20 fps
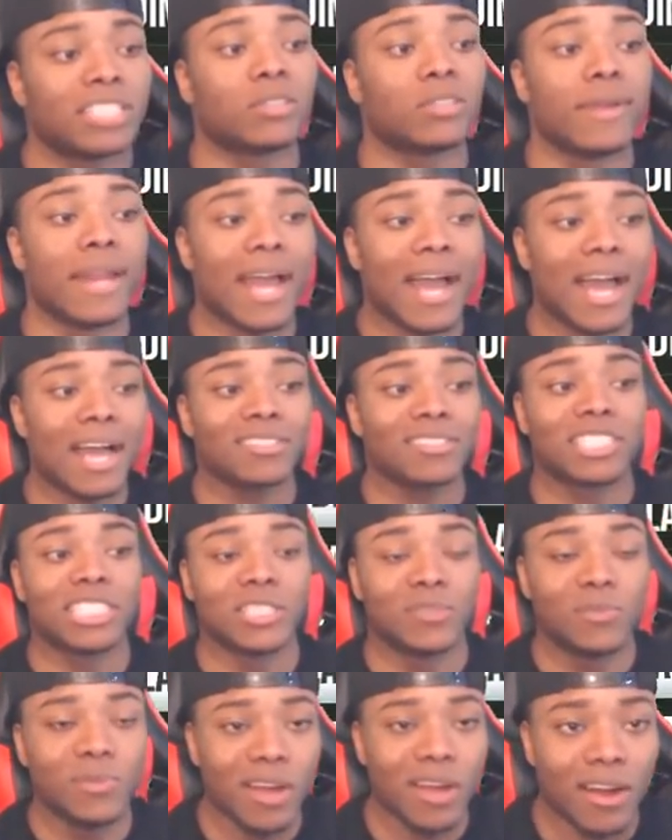right, so now
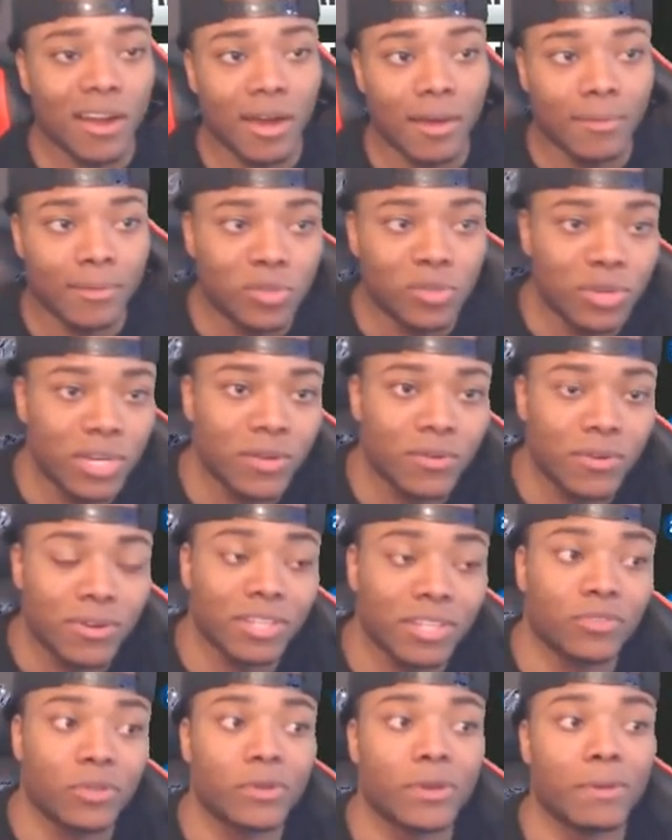since we are up 21
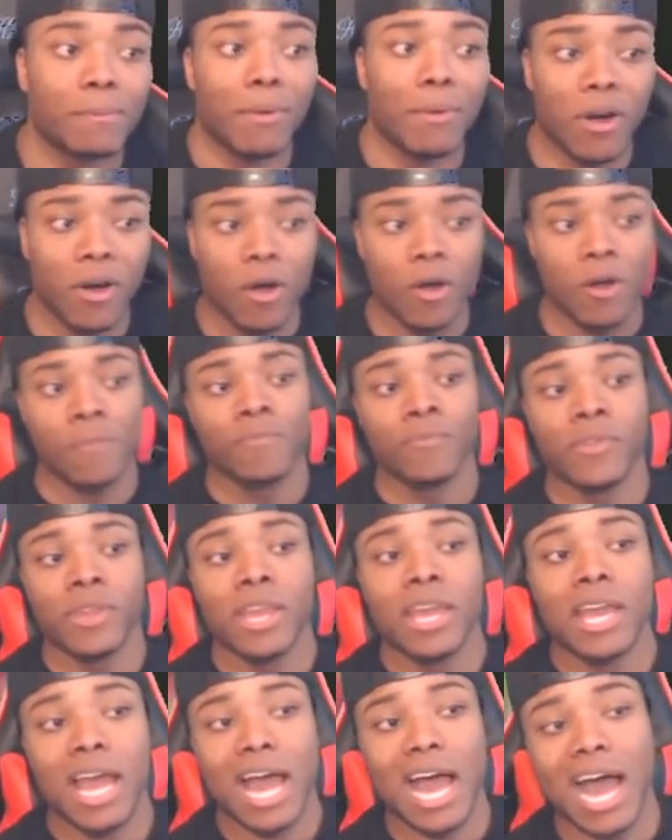to 3 a ball,
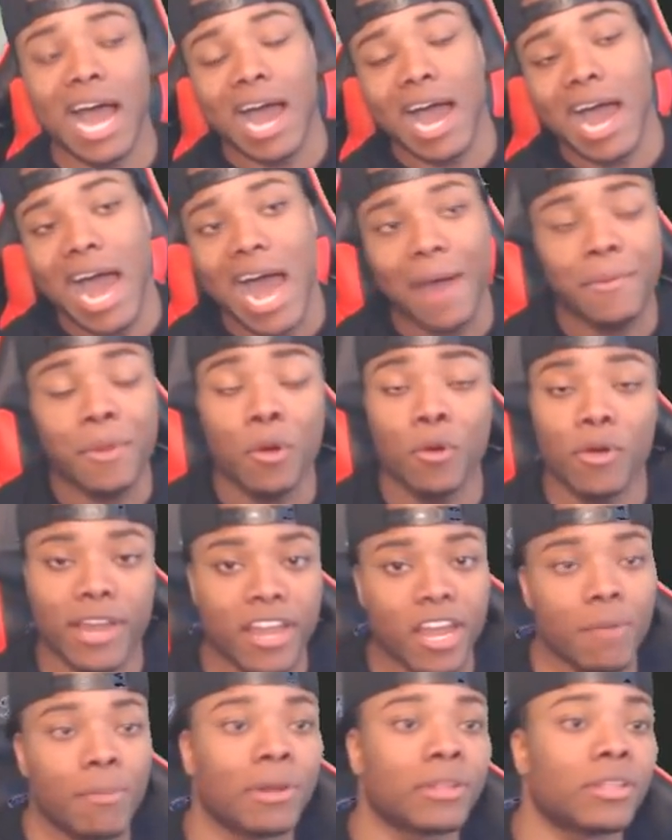I don't
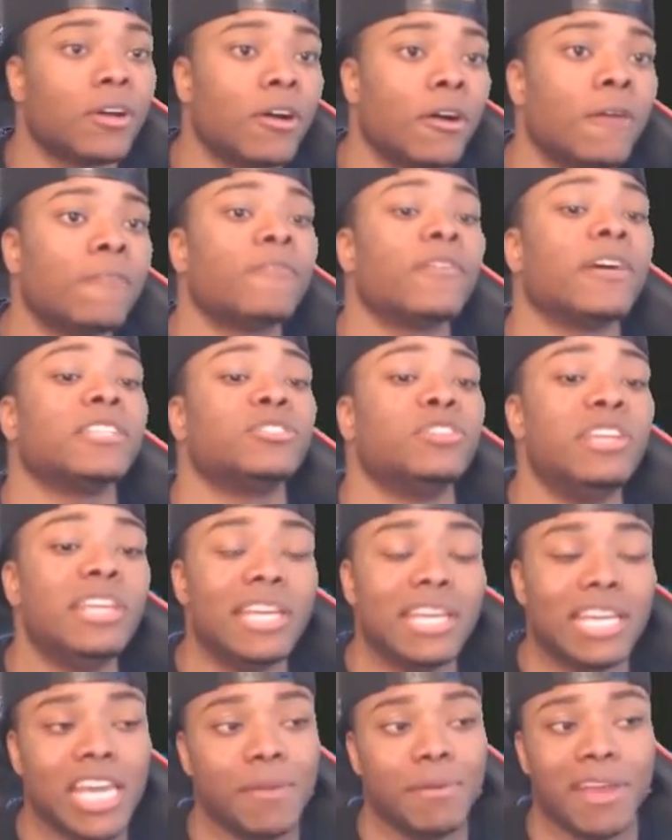care about the hard flats. He
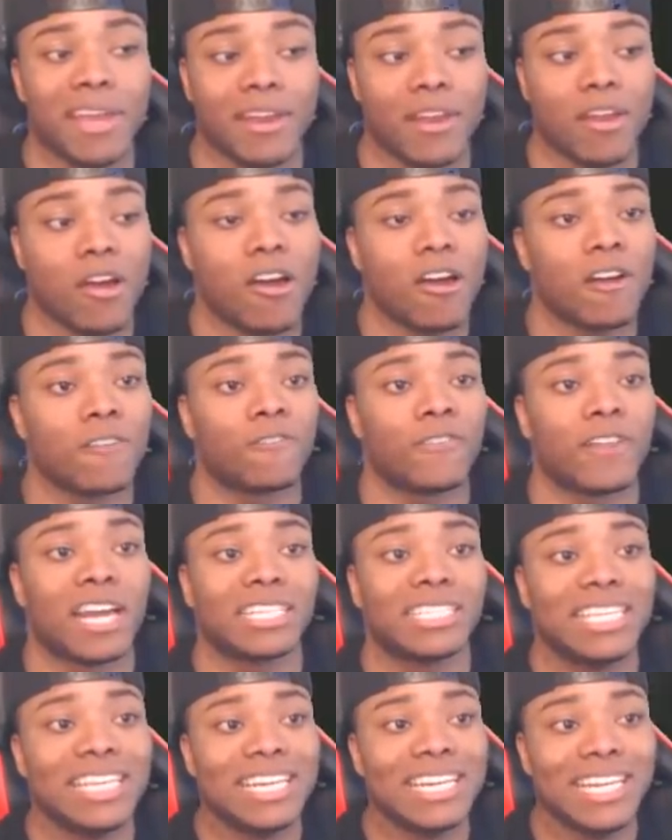can keep hitting the hard
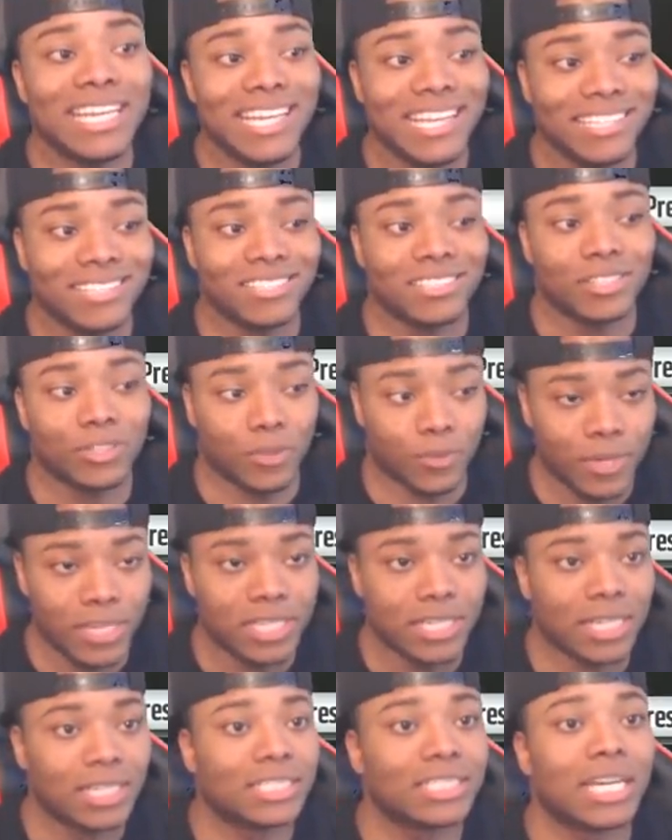flats. He needs three
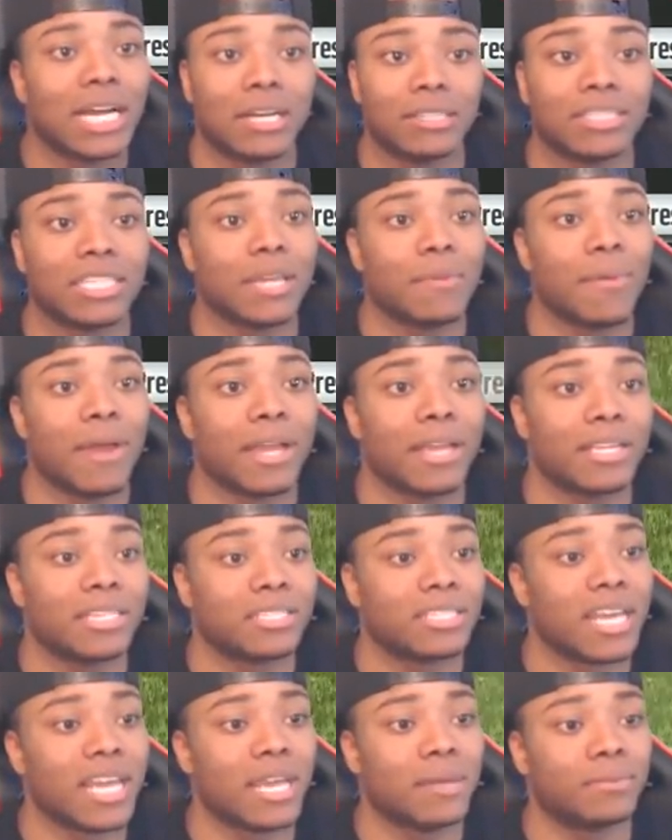touchdowns to get back in
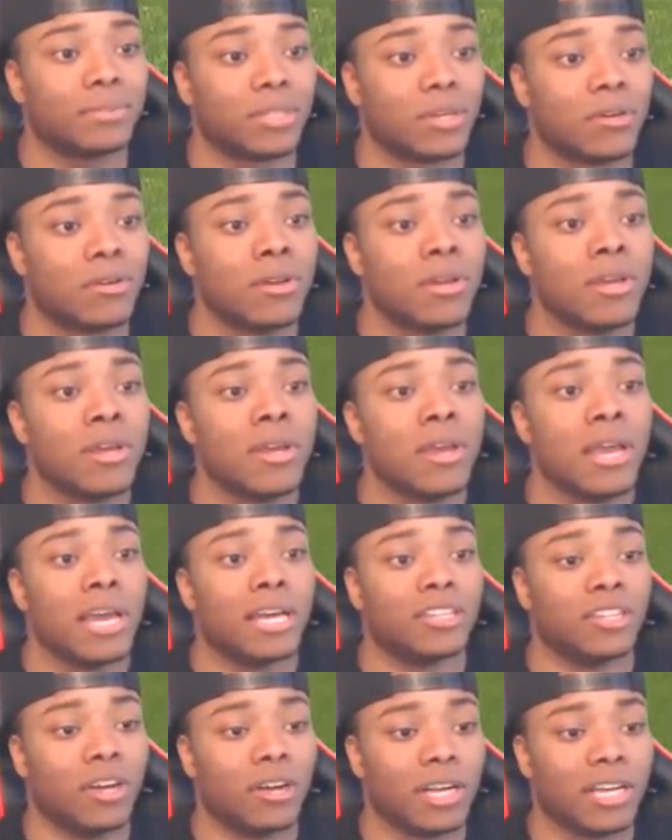this game, so.
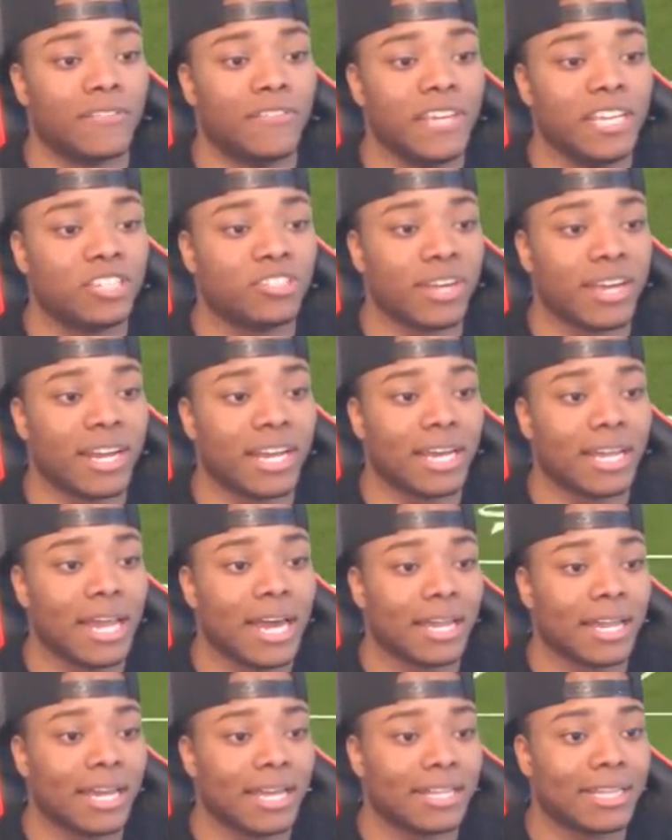As long if he draining
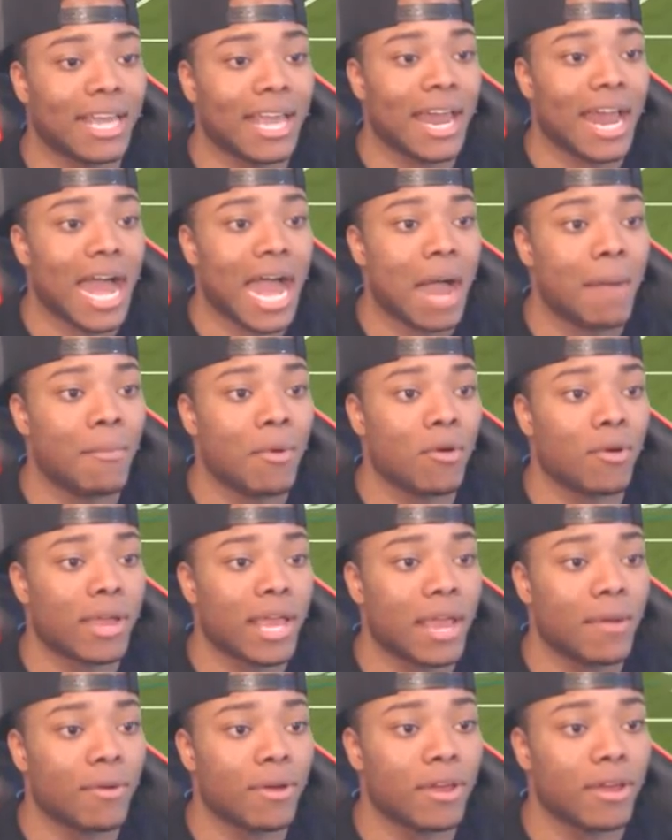clock like that, I'm
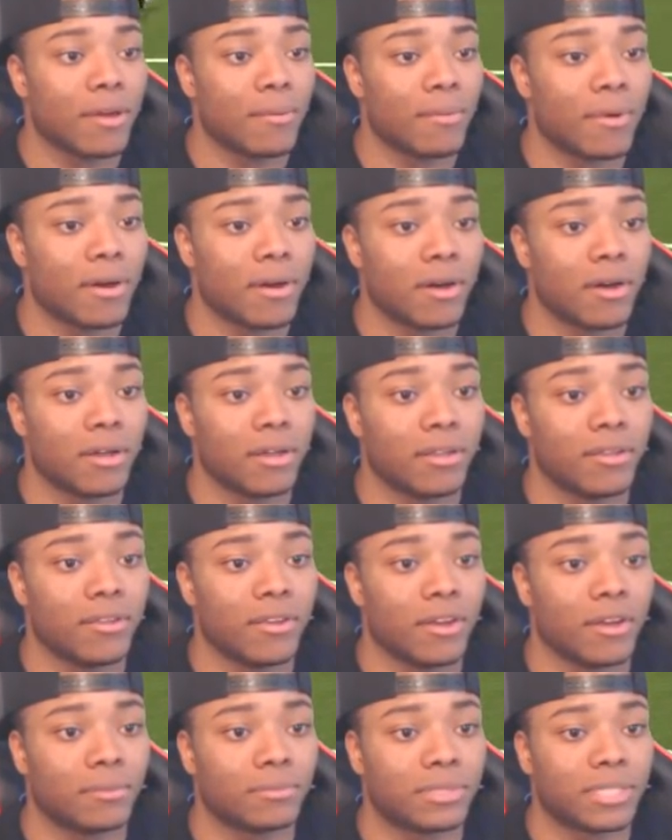okay with him. Uh, you
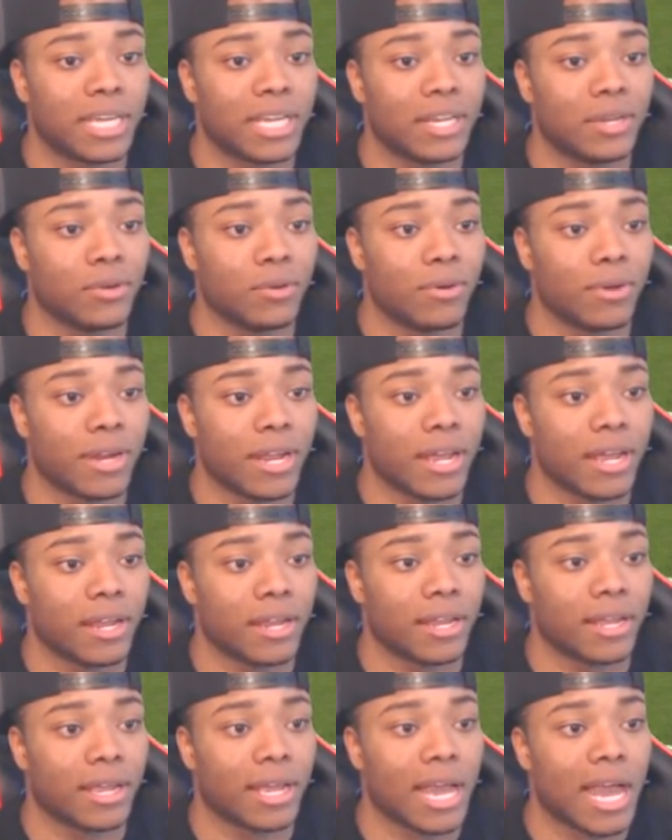know what I'm saying, doing
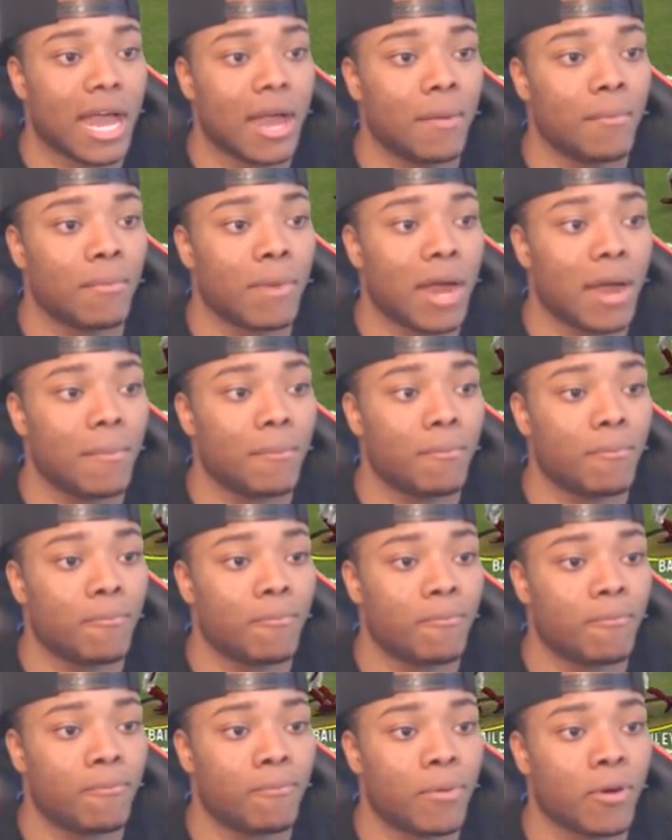that. Like I'm, I'm
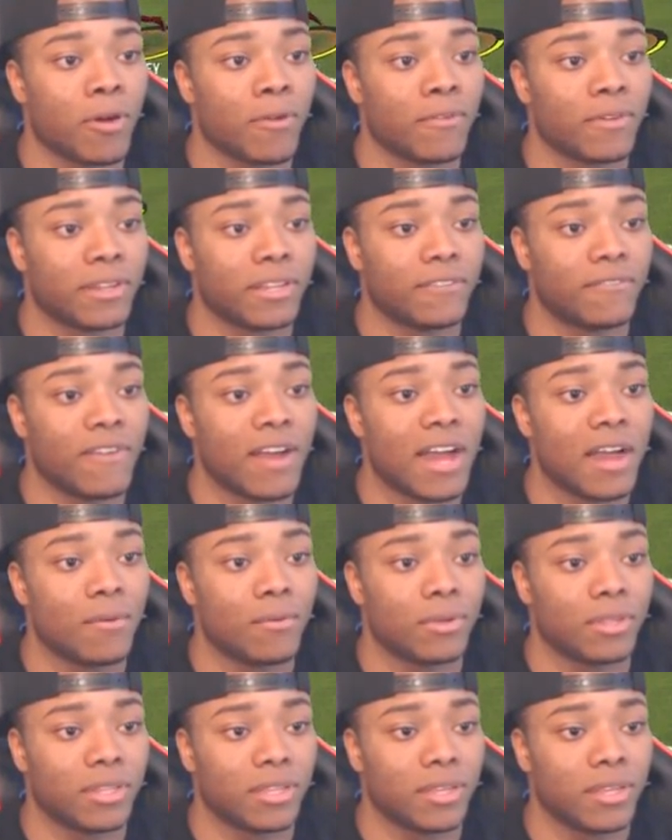perfectly fine
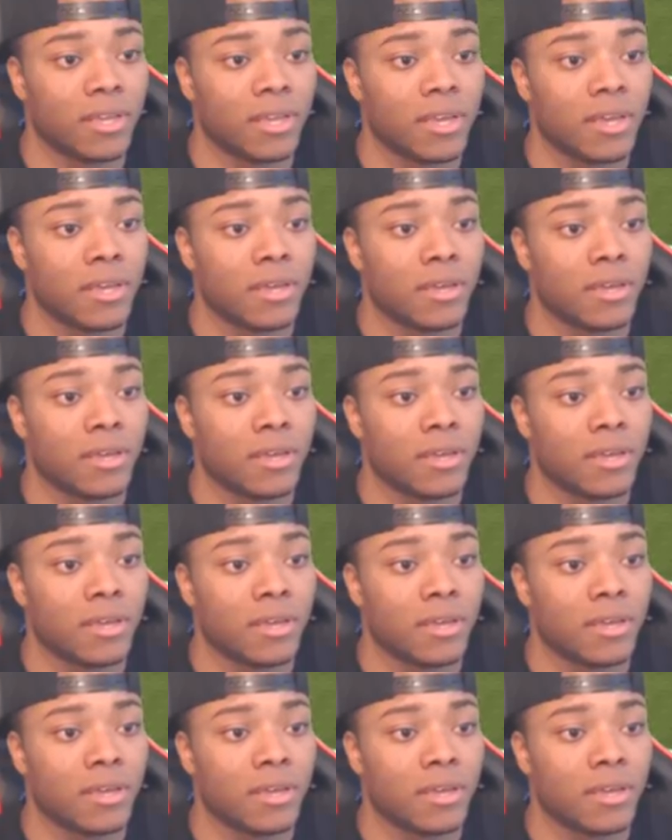with it.